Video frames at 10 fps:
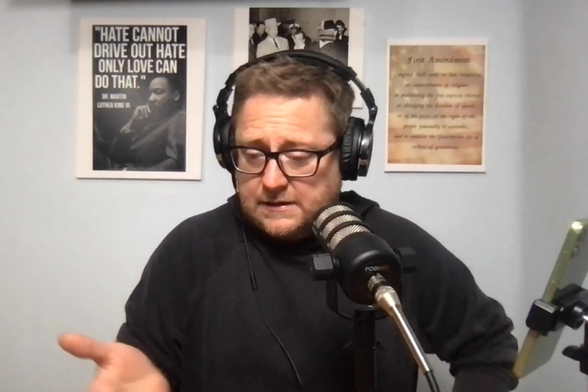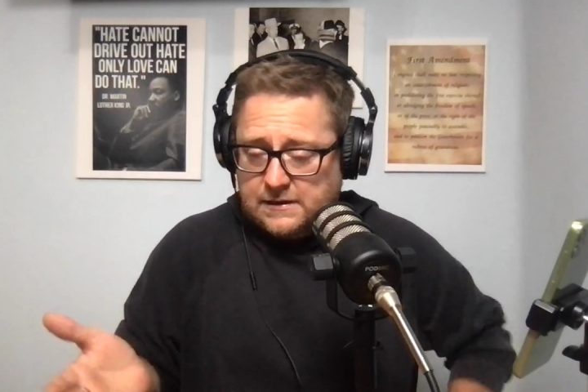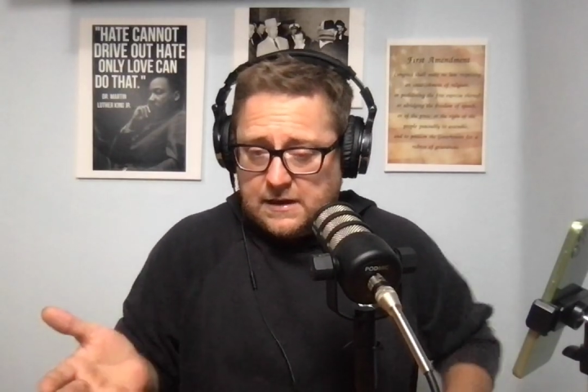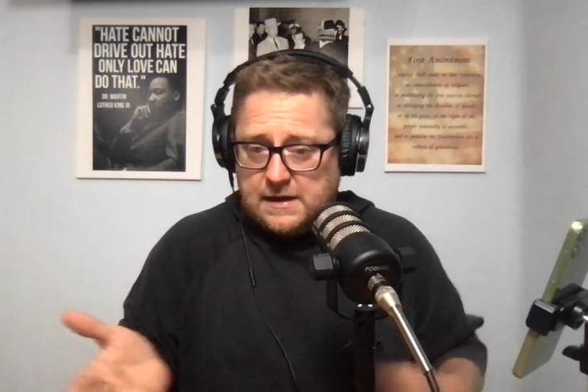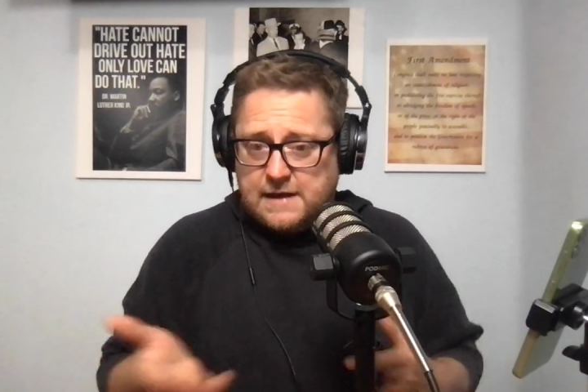
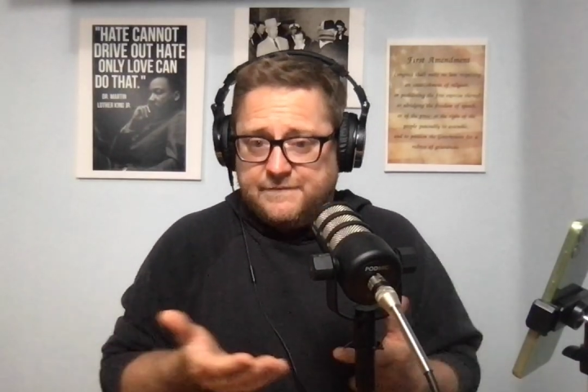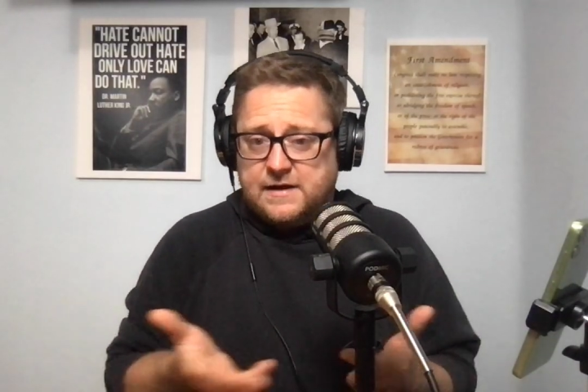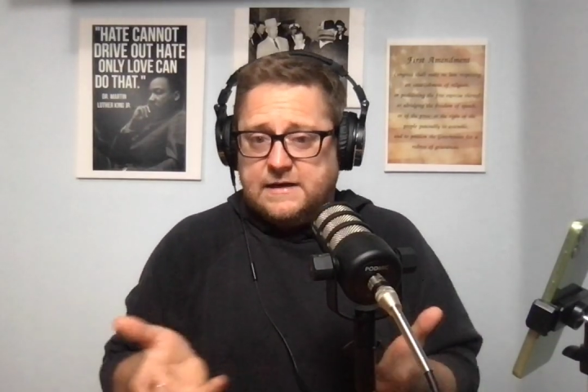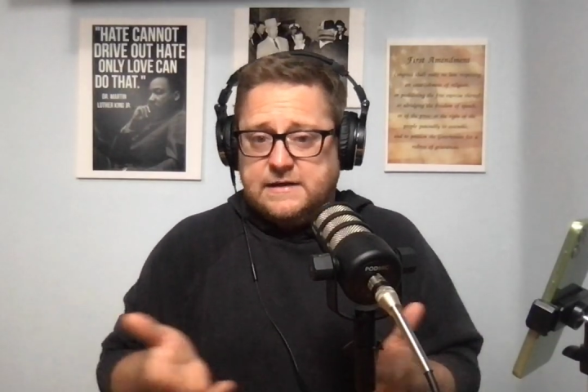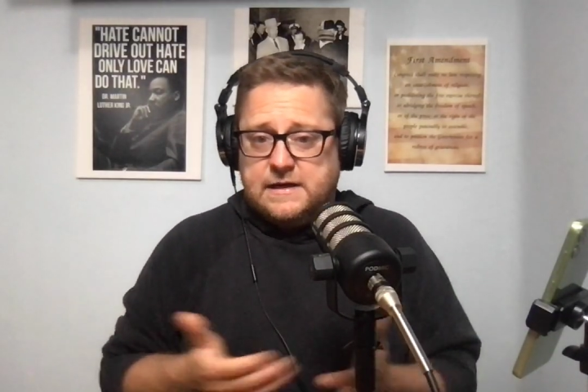You got to have an
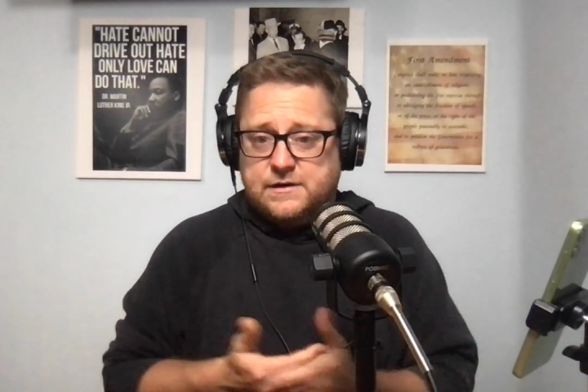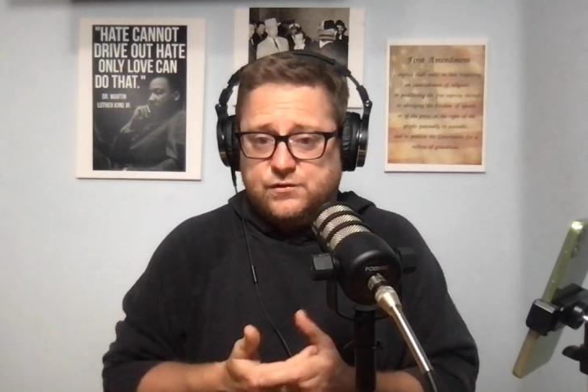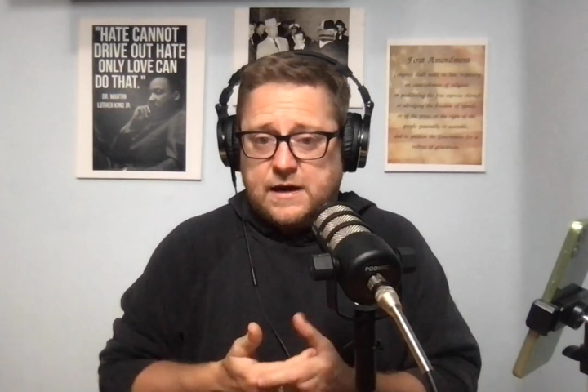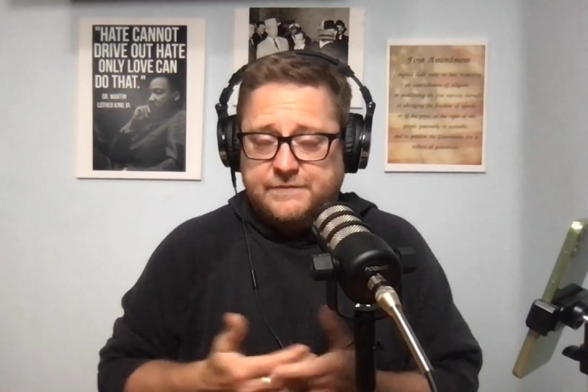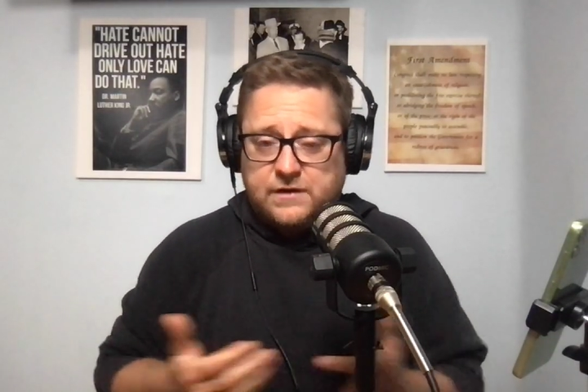ID to
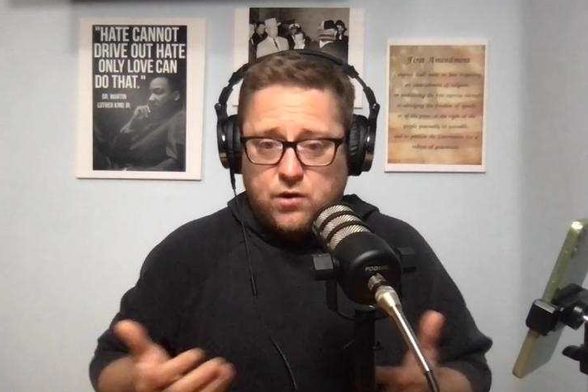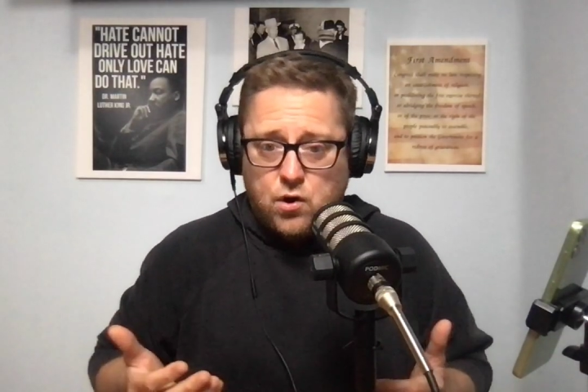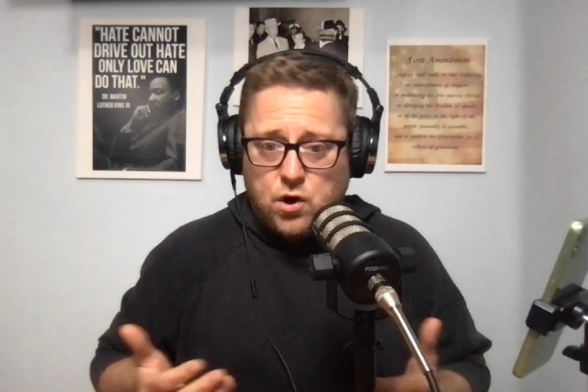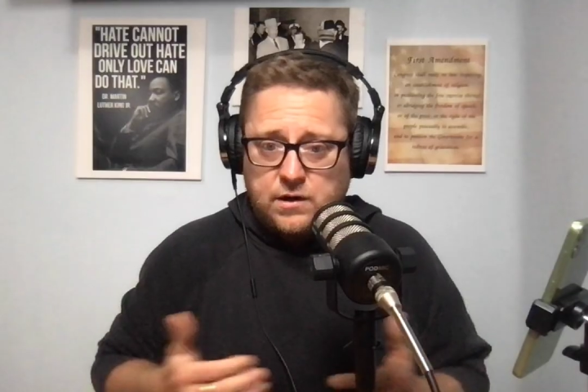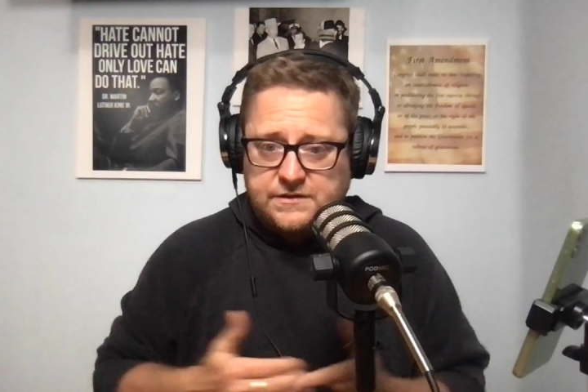drive a
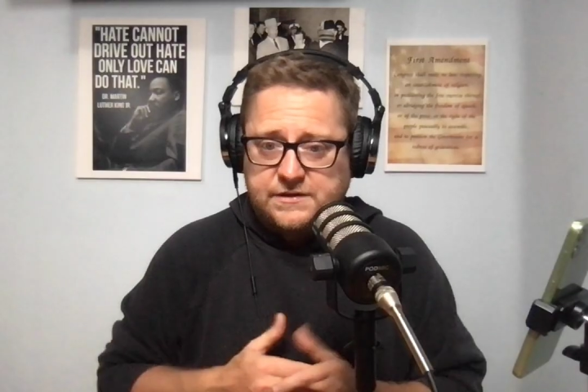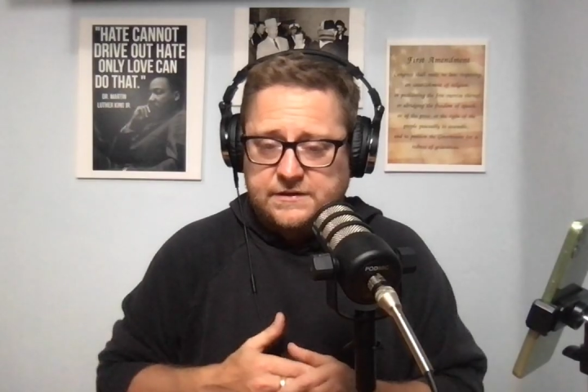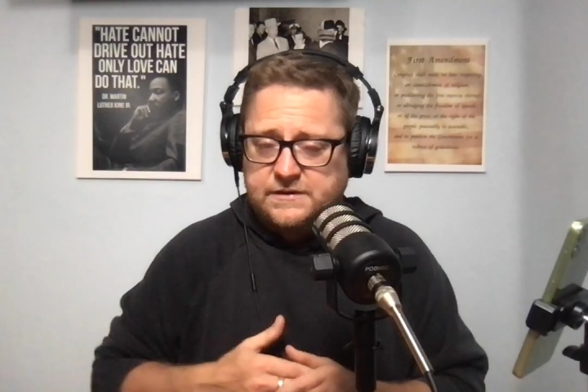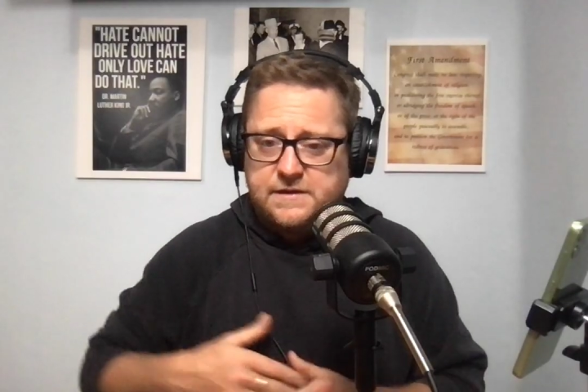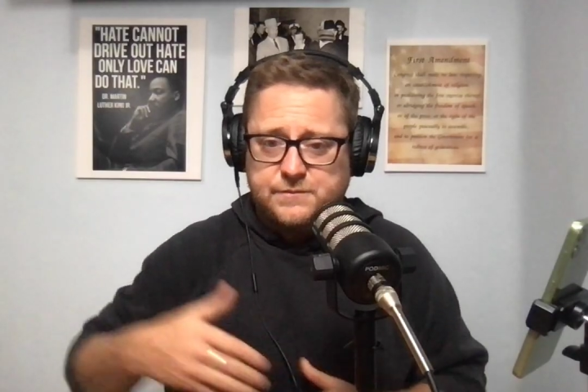car at 16,